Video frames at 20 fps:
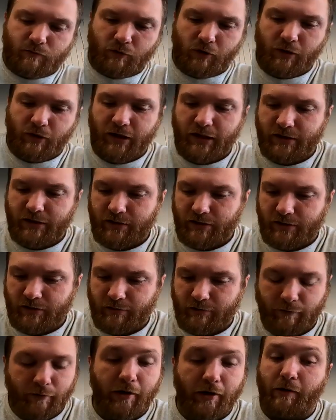
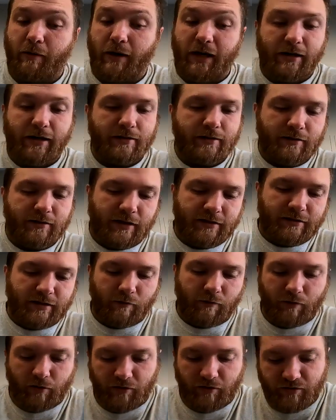108s. I say
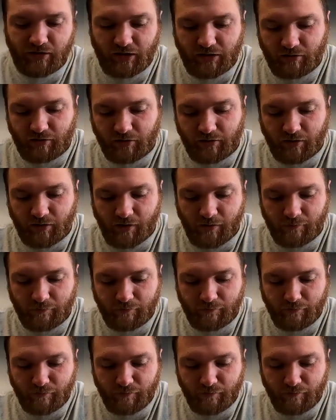106 all the time.